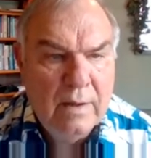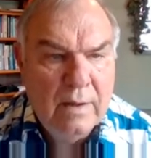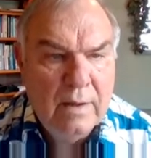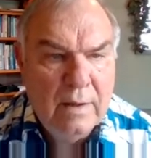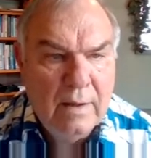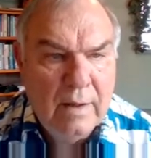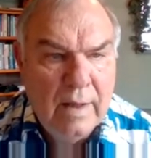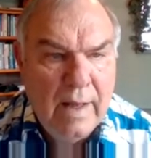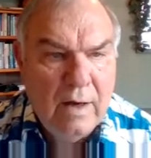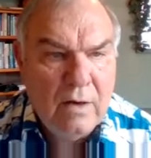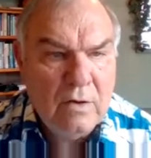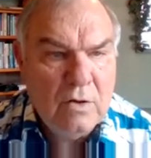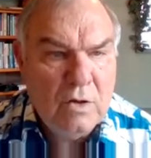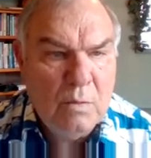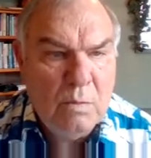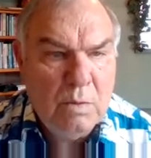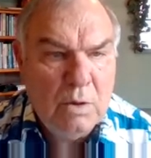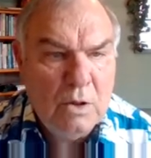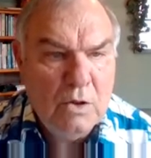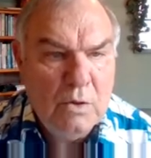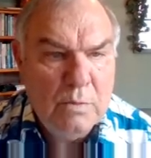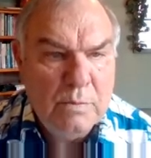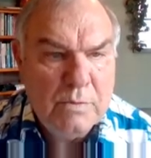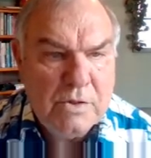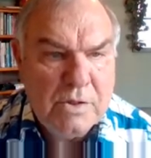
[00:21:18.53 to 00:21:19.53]
algal
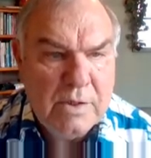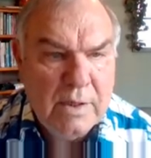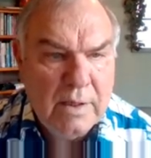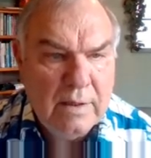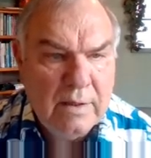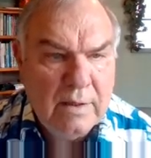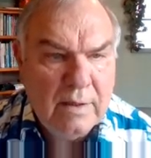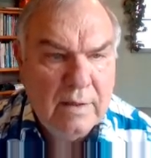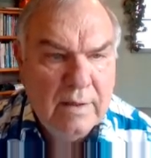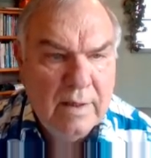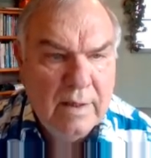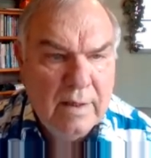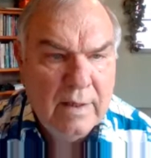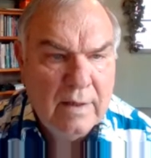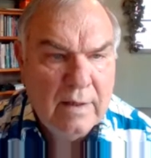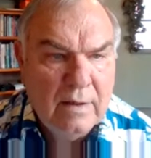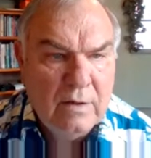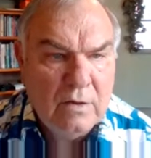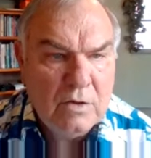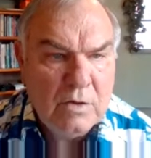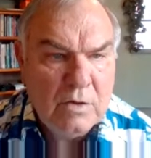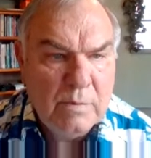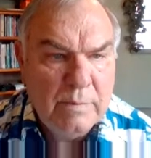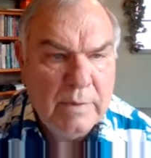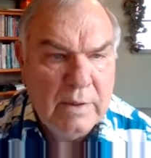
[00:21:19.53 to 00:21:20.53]
blooms that
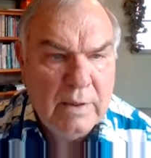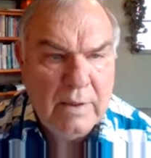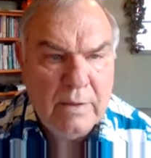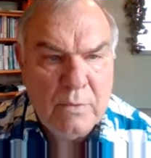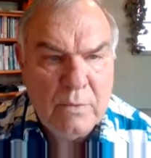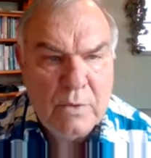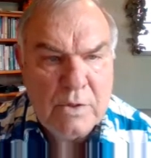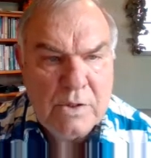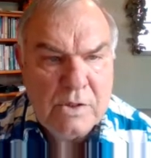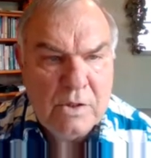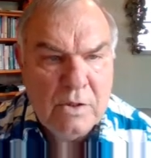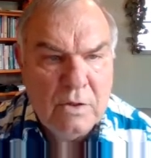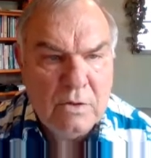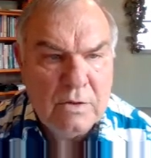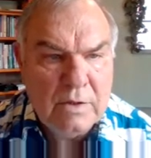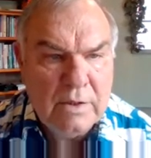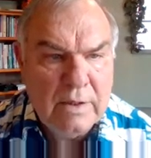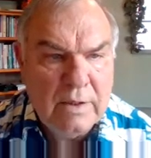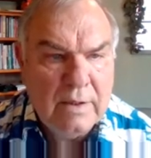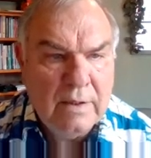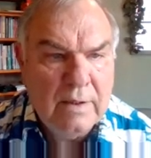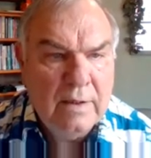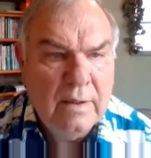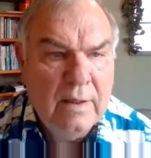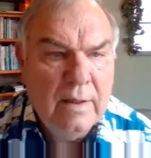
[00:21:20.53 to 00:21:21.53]
ultimately result
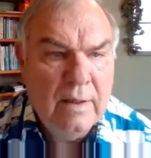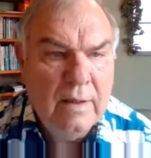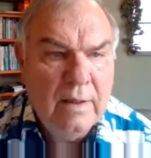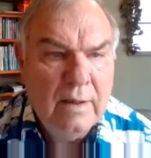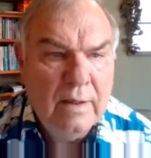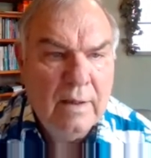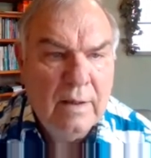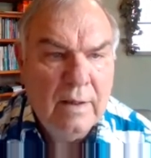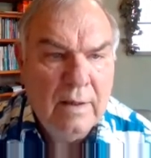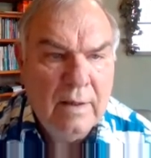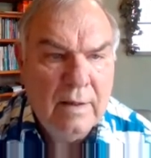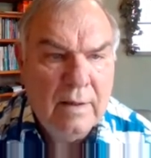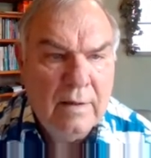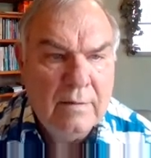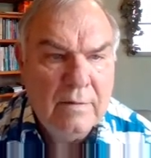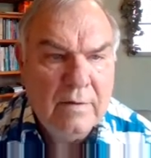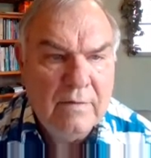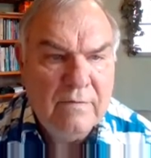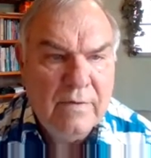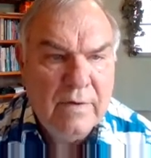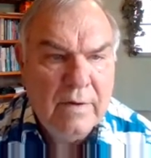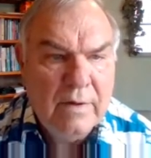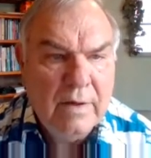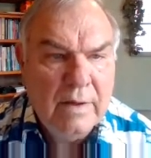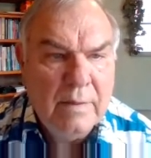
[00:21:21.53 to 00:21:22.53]
in a
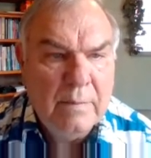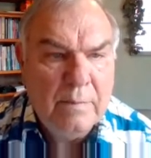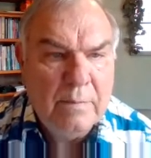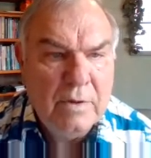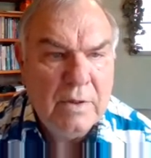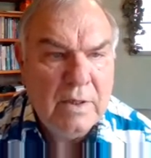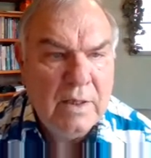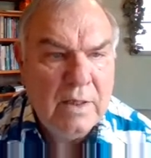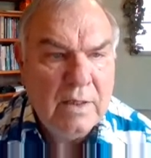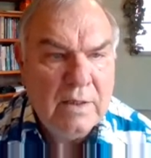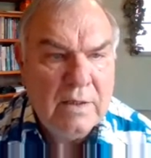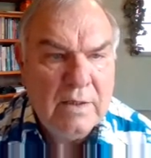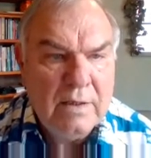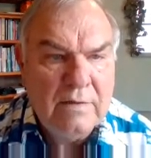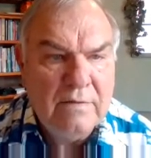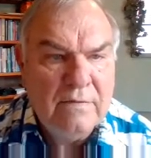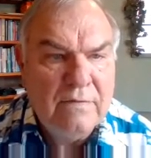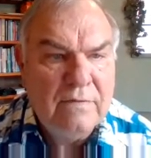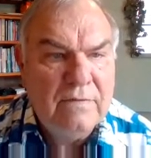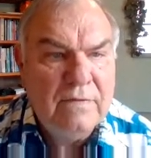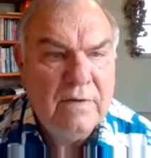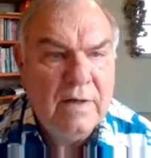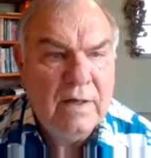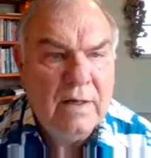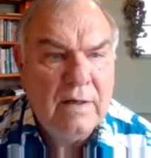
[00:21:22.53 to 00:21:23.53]
very productive
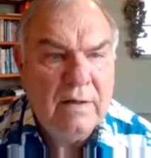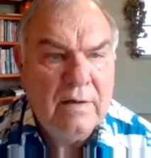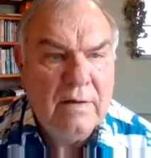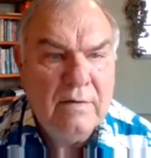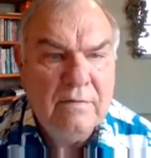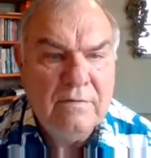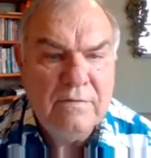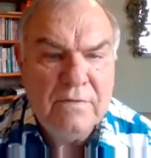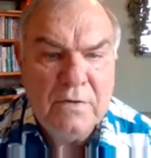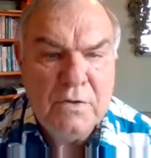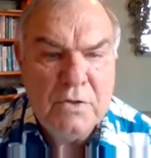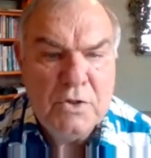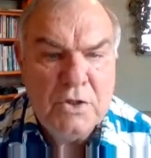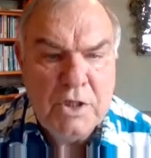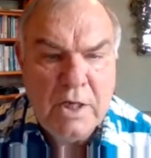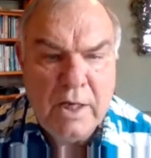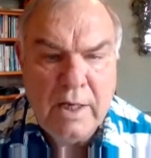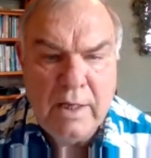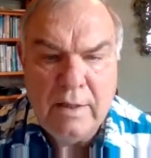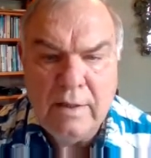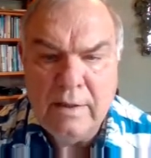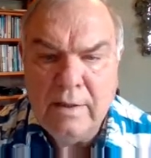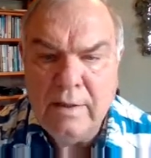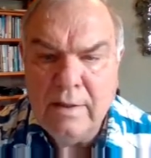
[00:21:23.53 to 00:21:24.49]
food chain.